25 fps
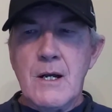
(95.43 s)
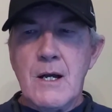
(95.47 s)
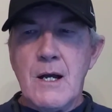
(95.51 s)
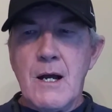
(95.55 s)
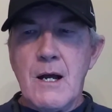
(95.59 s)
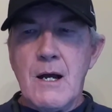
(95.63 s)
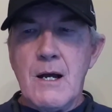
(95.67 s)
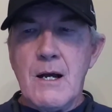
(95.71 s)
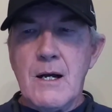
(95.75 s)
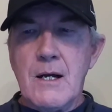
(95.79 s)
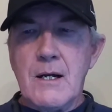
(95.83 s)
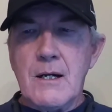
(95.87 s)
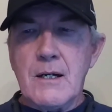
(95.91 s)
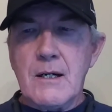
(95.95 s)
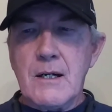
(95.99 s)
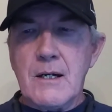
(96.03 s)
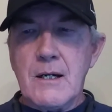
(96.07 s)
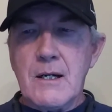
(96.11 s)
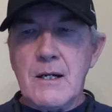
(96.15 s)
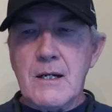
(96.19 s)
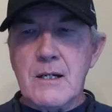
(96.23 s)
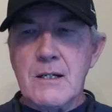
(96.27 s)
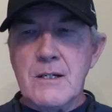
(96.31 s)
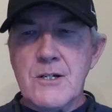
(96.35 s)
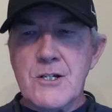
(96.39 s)
to
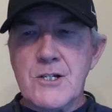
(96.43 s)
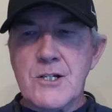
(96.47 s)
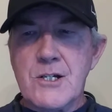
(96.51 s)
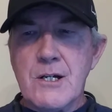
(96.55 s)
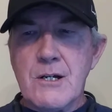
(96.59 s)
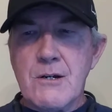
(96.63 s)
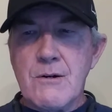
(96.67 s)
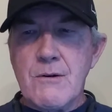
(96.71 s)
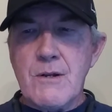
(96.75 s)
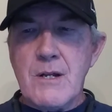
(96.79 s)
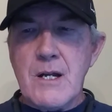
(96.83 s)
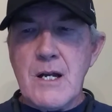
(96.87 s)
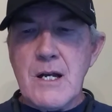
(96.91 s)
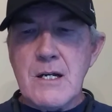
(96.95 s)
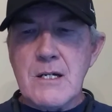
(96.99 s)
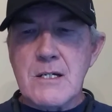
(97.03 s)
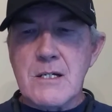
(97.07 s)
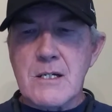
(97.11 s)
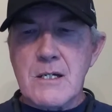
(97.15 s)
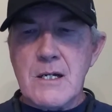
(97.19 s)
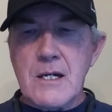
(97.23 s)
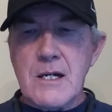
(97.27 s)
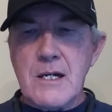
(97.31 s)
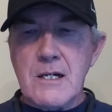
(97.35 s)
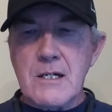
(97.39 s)
consider
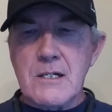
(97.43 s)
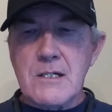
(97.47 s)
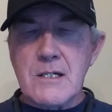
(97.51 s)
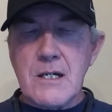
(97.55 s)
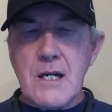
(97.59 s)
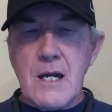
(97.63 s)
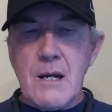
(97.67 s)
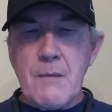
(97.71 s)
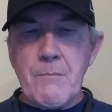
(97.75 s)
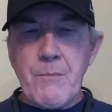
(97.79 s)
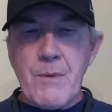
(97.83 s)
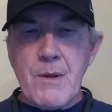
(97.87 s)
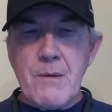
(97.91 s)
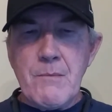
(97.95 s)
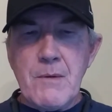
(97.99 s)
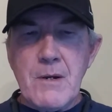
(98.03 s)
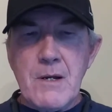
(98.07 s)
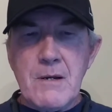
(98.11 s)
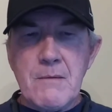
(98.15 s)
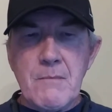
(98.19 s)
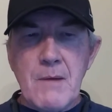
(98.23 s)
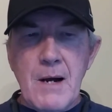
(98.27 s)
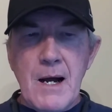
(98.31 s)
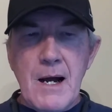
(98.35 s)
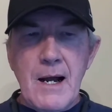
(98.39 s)
these things, keep them
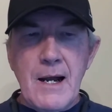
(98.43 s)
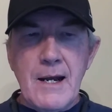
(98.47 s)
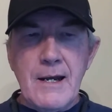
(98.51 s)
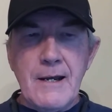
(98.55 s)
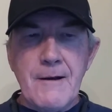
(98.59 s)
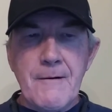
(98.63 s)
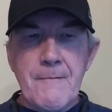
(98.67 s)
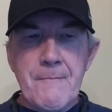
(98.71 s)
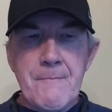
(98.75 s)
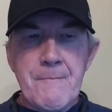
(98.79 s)
in mind.